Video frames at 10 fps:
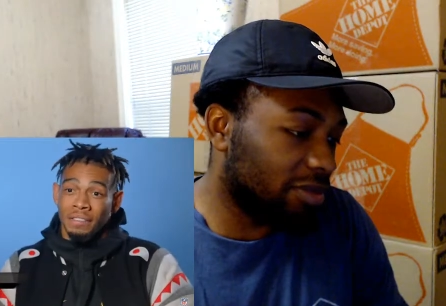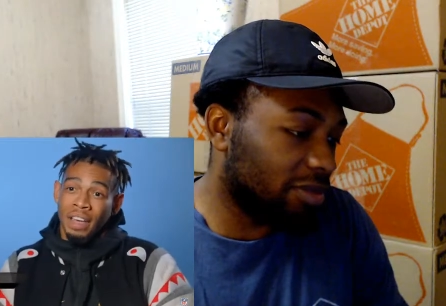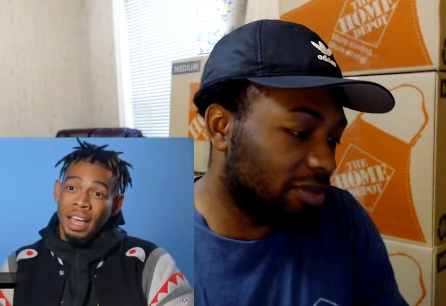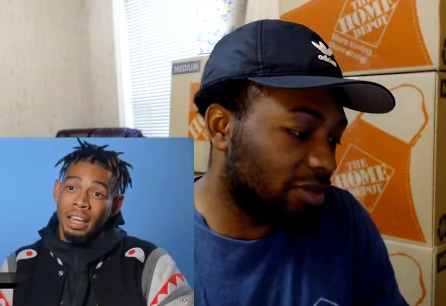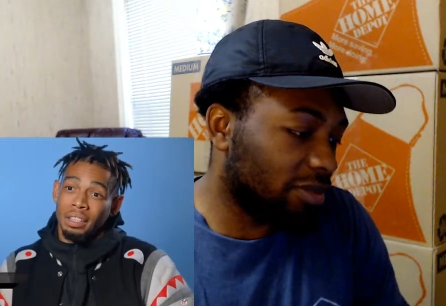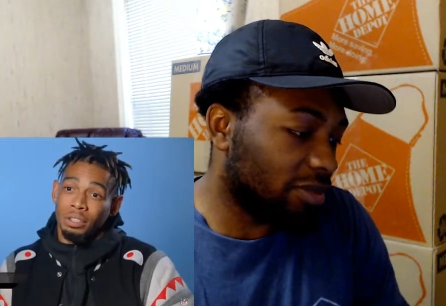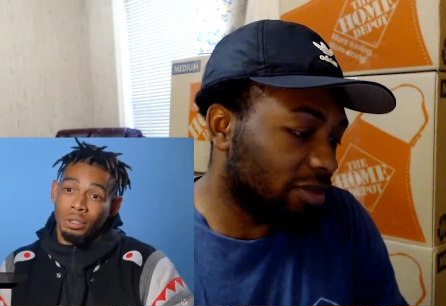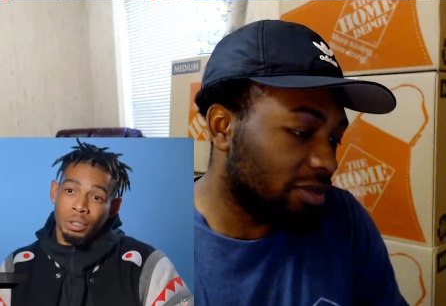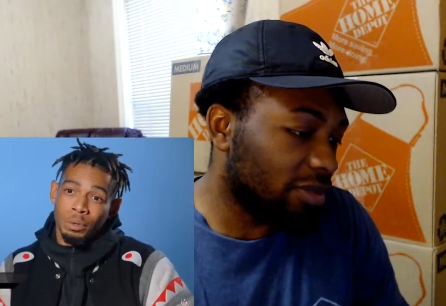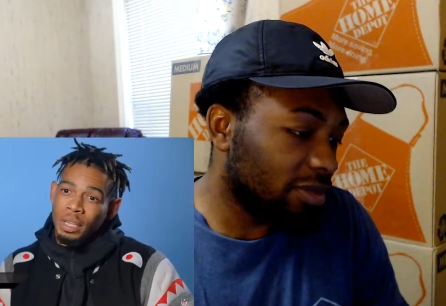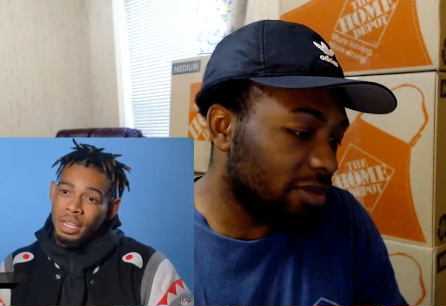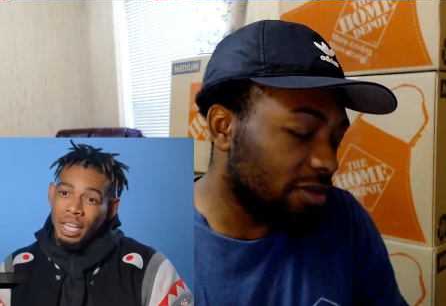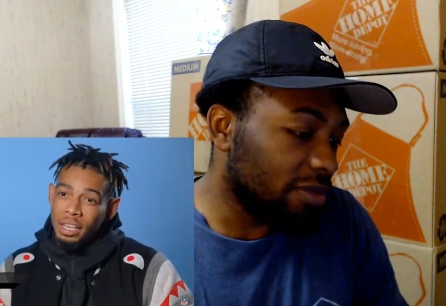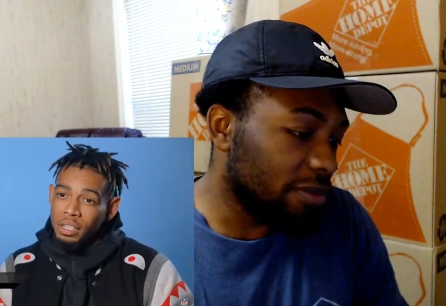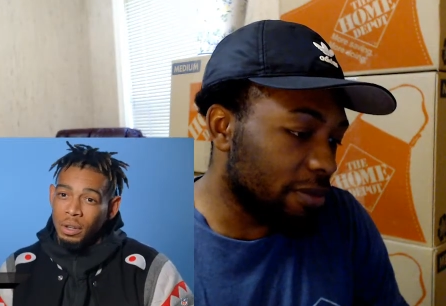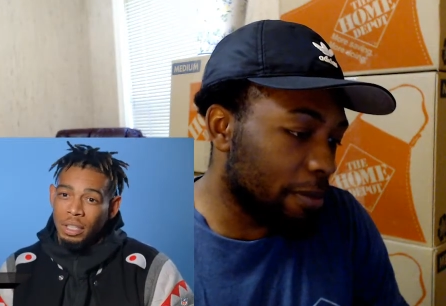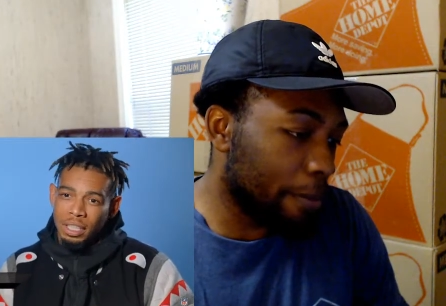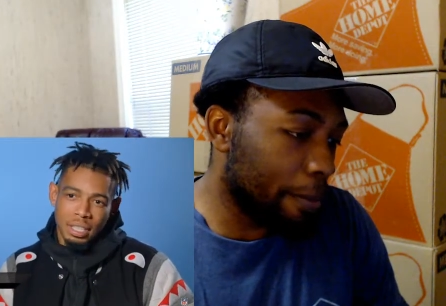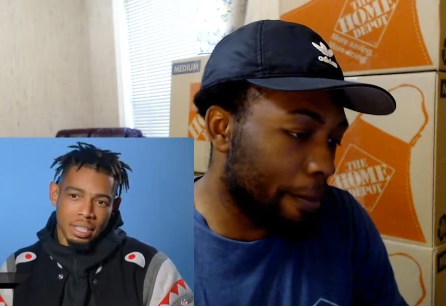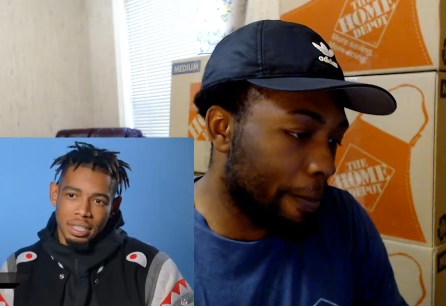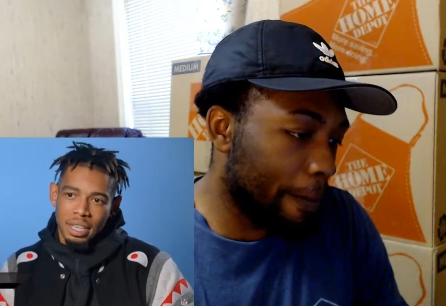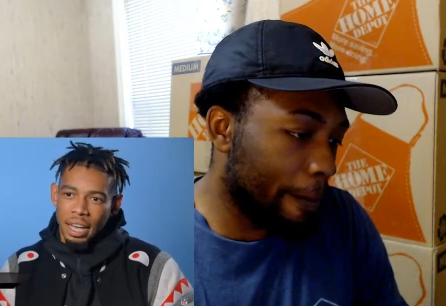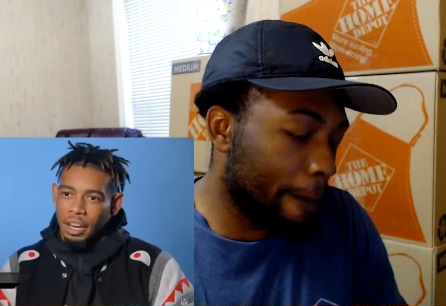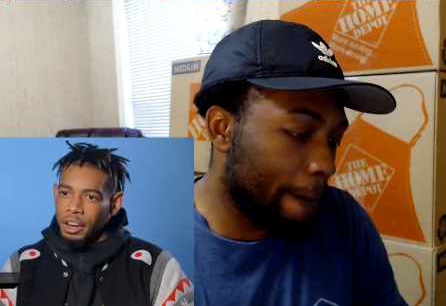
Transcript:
Speaker 1: back. You wouldn't think he's only this is his second year